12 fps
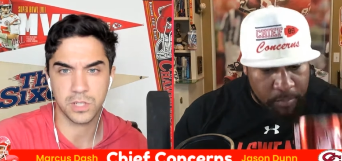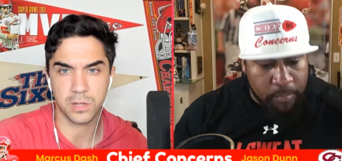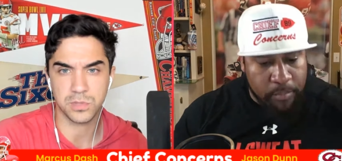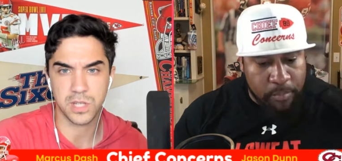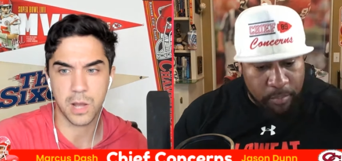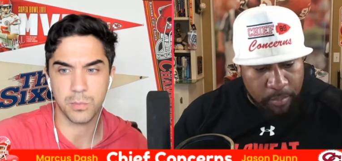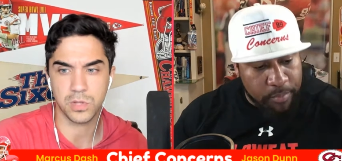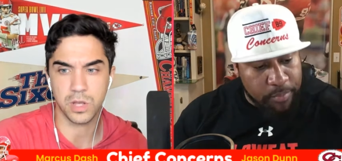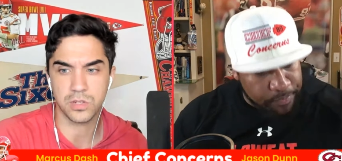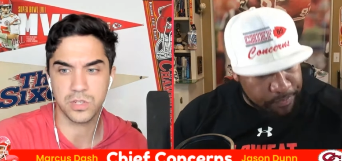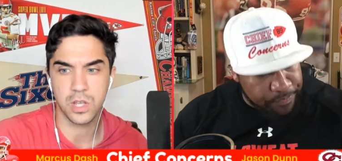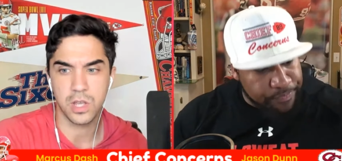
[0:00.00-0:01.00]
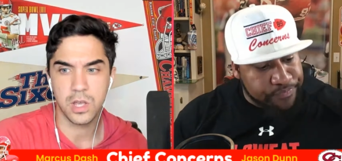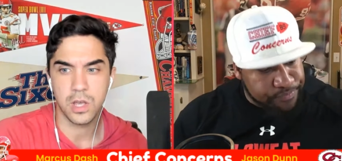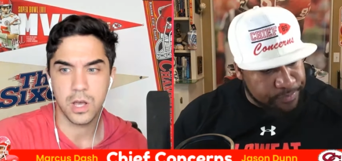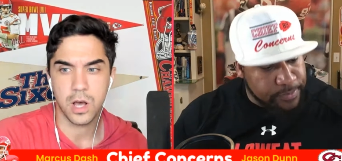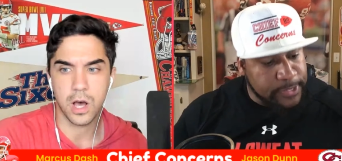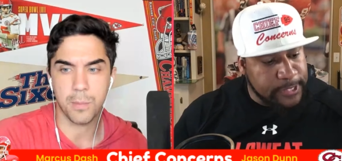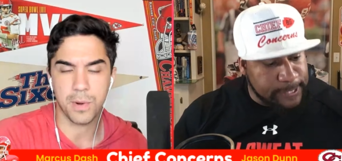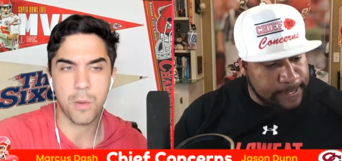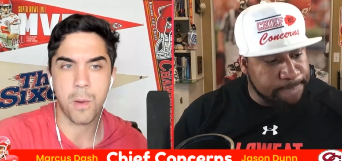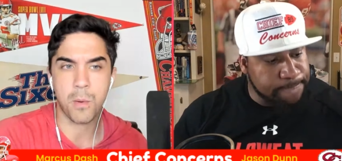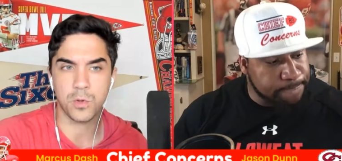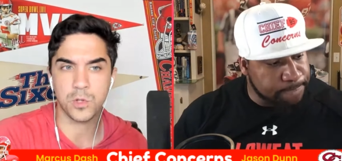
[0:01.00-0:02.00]
Speaker 1: to come sign with us. Uh, but I
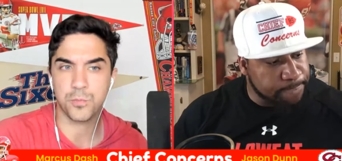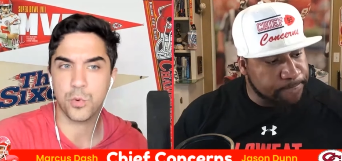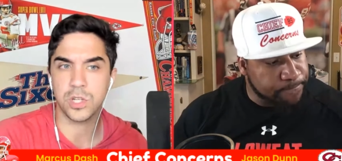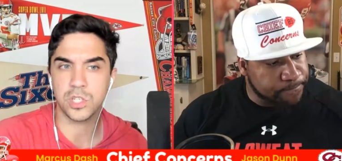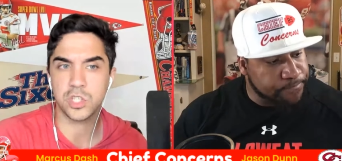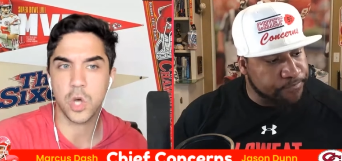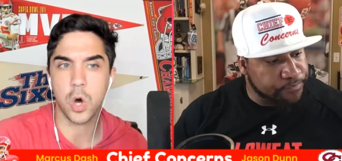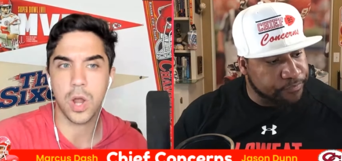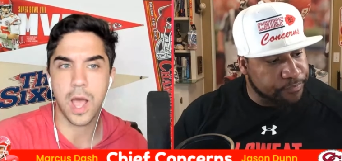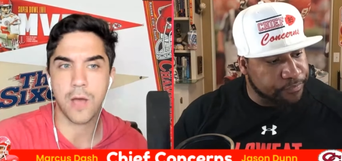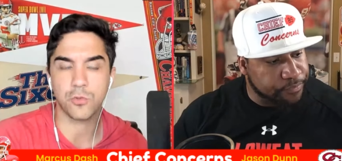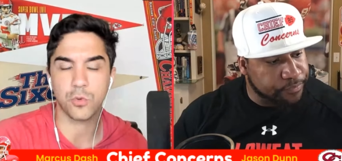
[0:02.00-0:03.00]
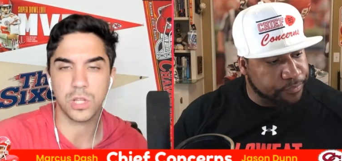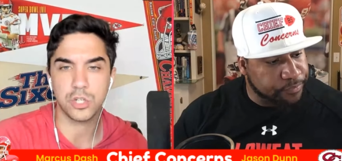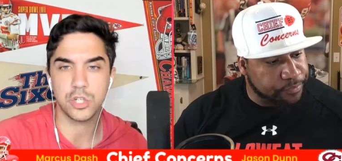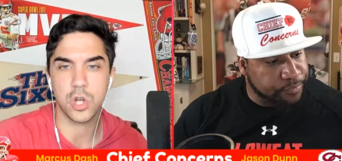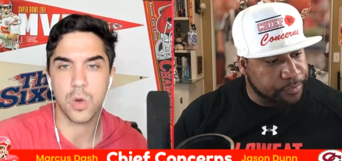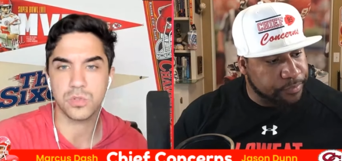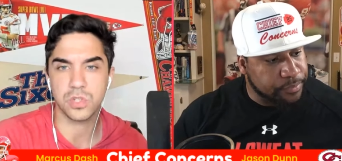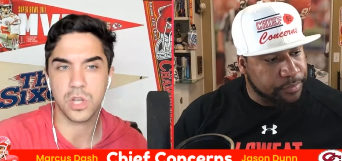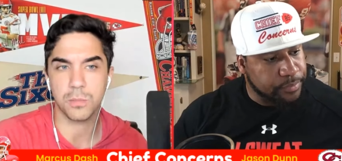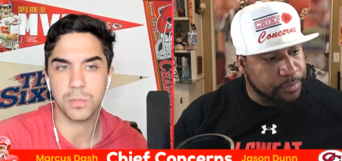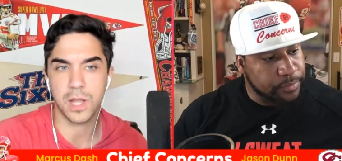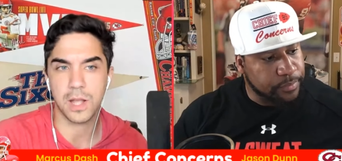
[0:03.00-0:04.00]
remember he was pretty sought after, and he chose to
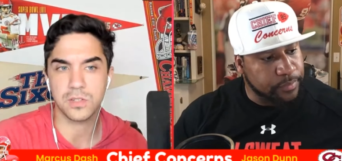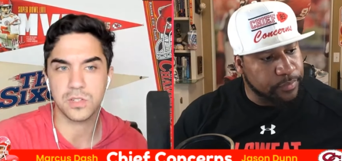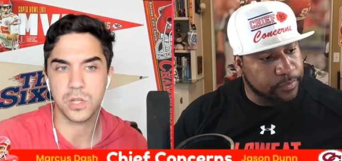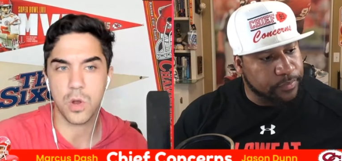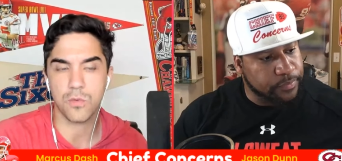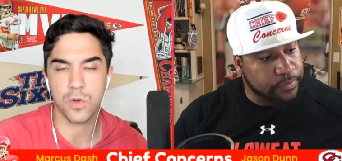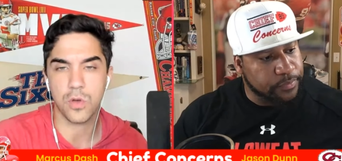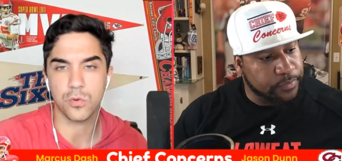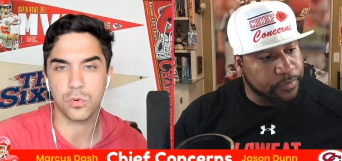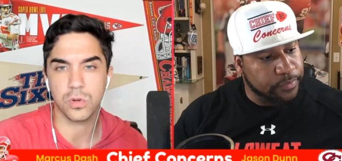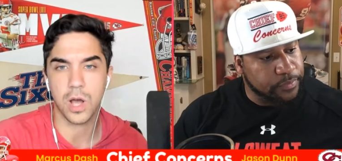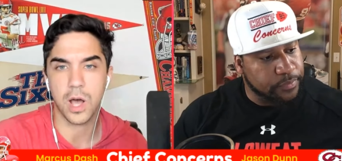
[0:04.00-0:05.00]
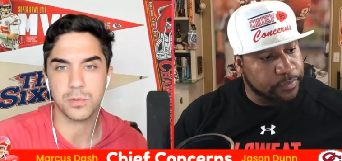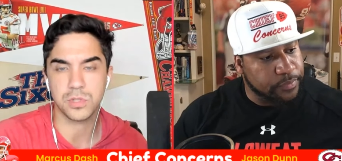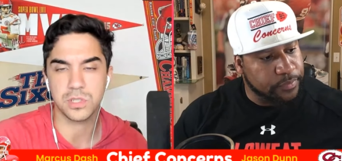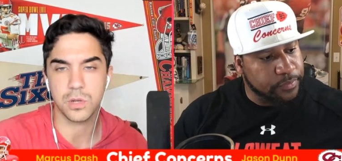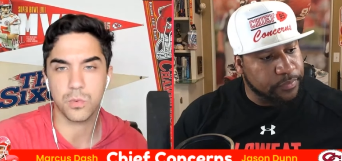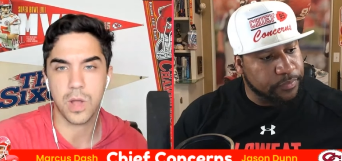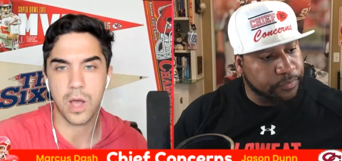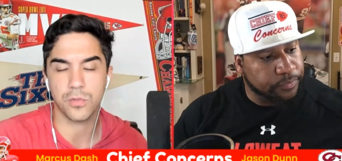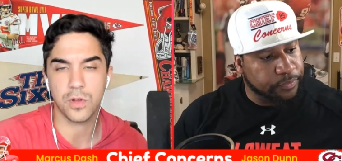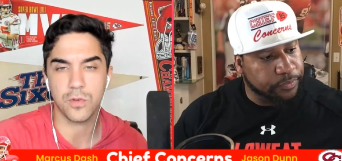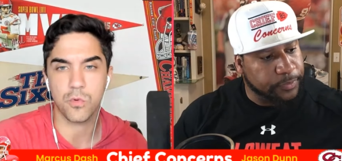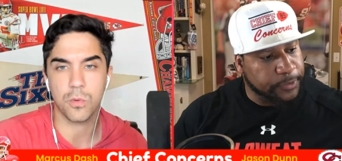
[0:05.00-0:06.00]
come to Kansas City over other options that were out
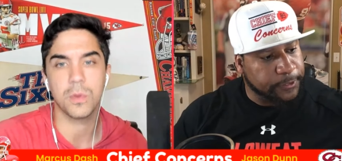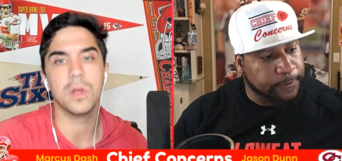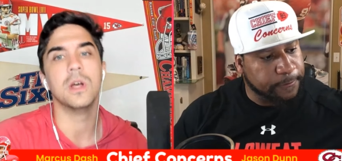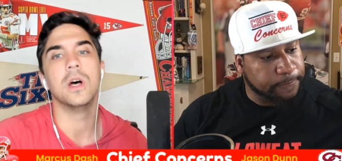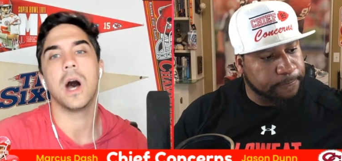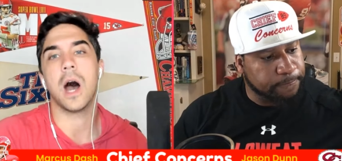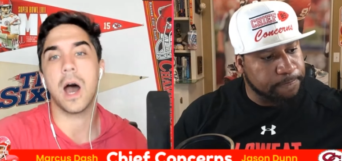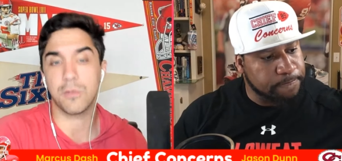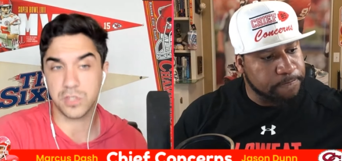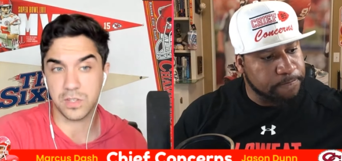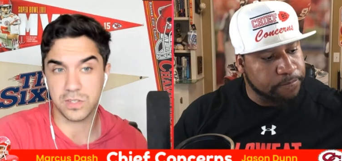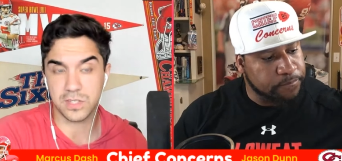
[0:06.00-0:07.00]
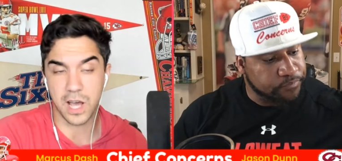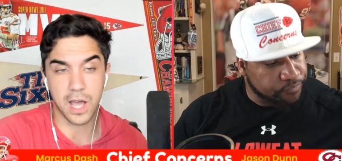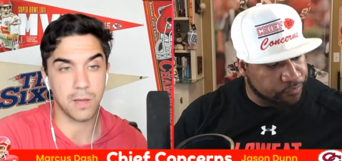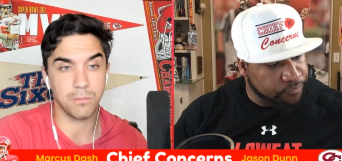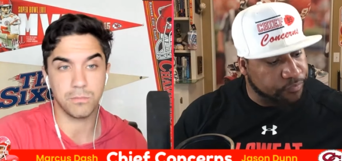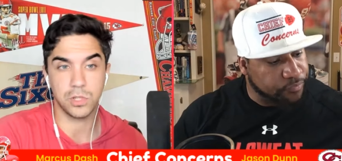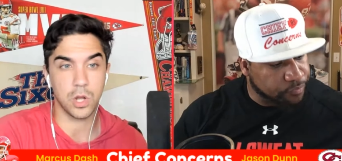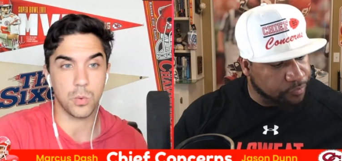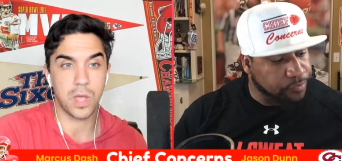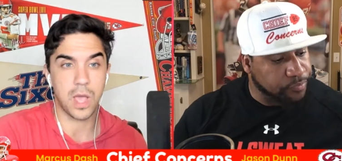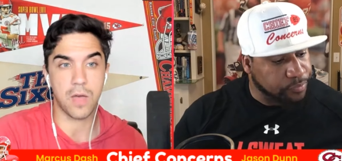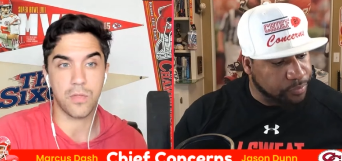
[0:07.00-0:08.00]
there for him. Obviously, at the time, you know,
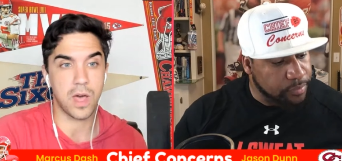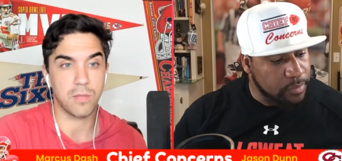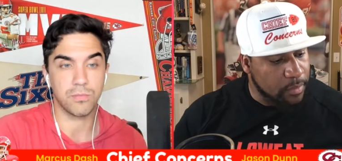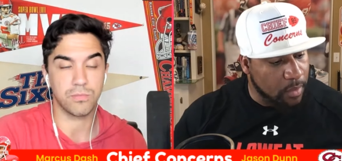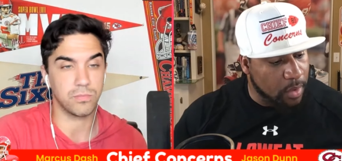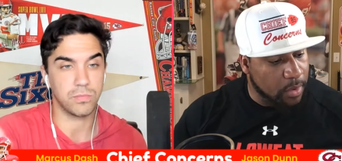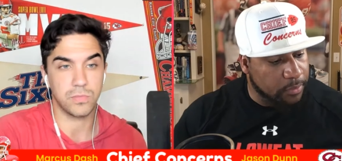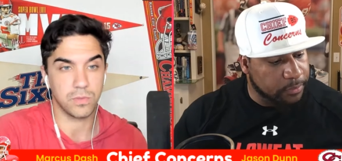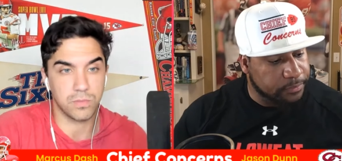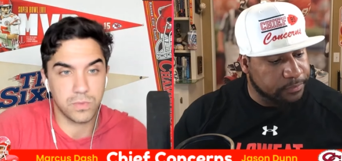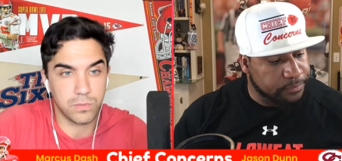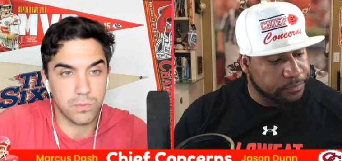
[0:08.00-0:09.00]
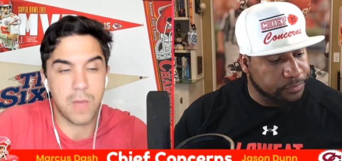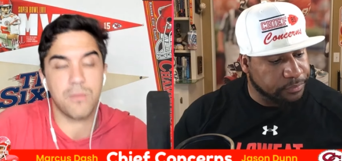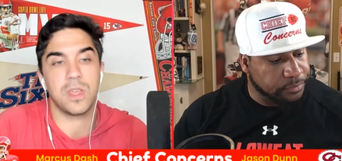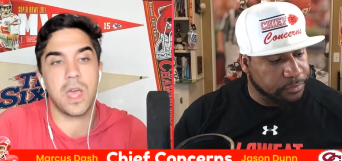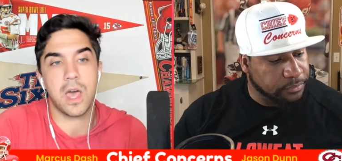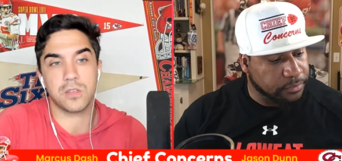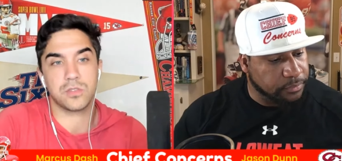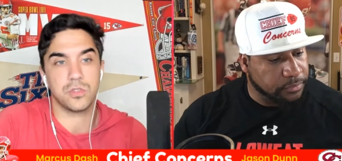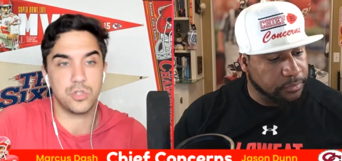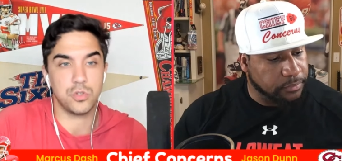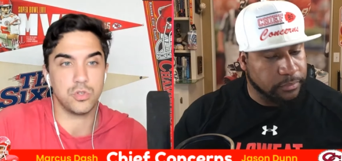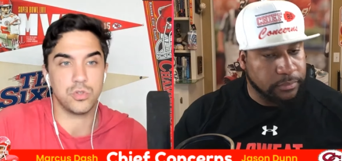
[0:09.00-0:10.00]
we had that the, the MVS, the
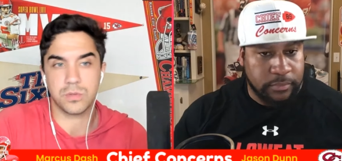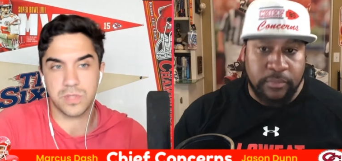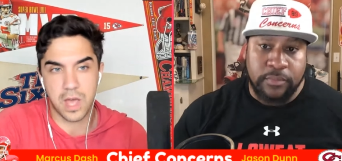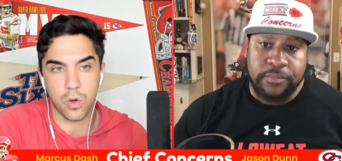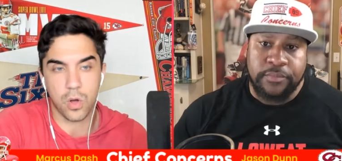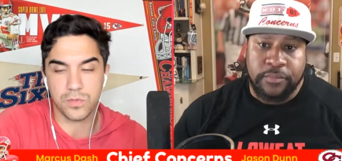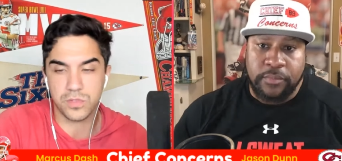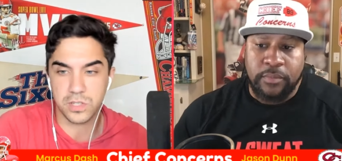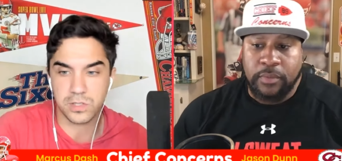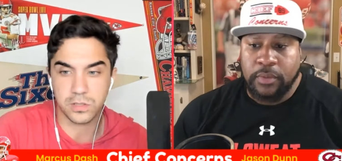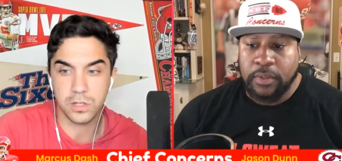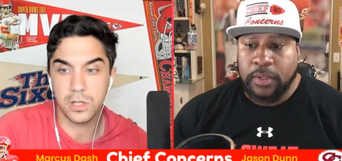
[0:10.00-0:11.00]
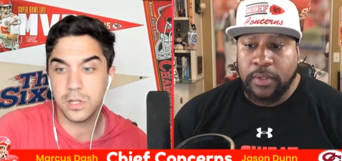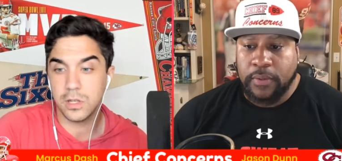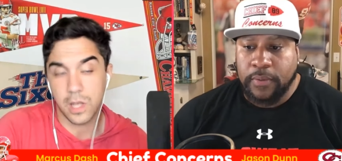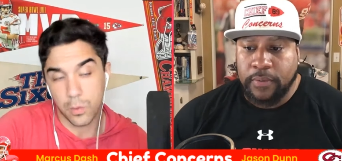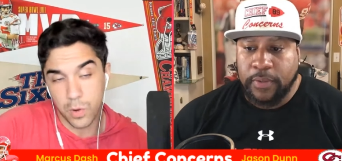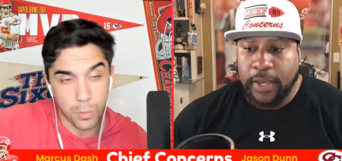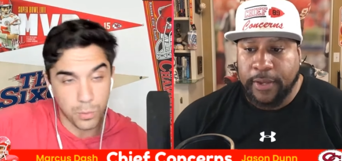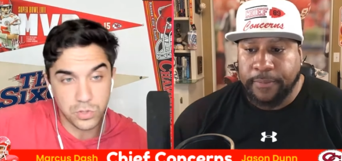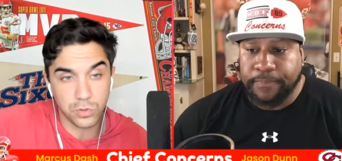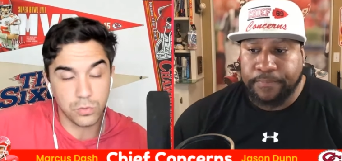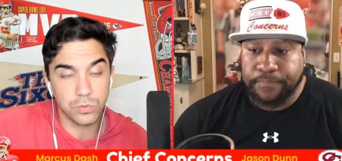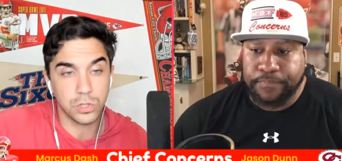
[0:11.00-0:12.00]
Juju, that was that off season, and we were yeah. able
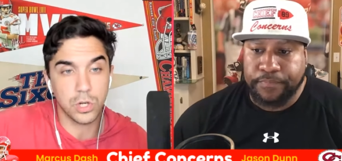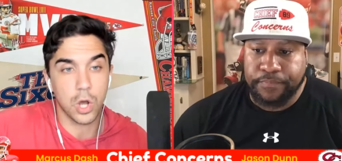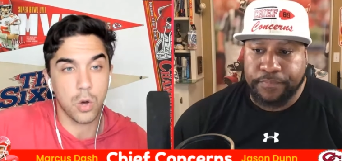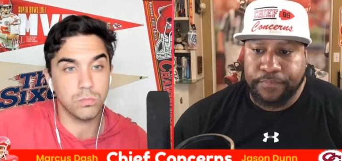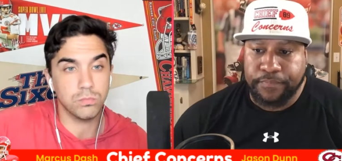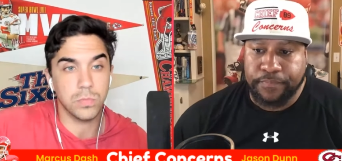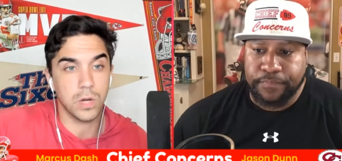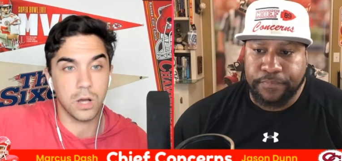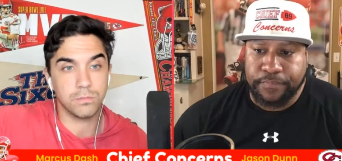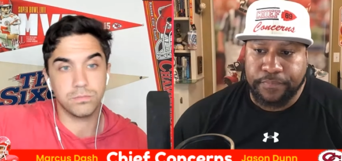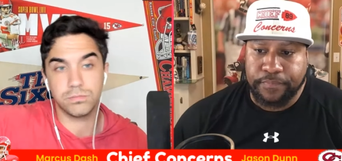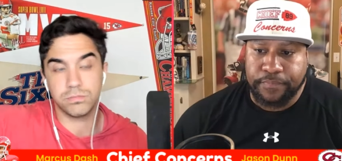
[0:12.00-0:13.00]
to, you know, uh,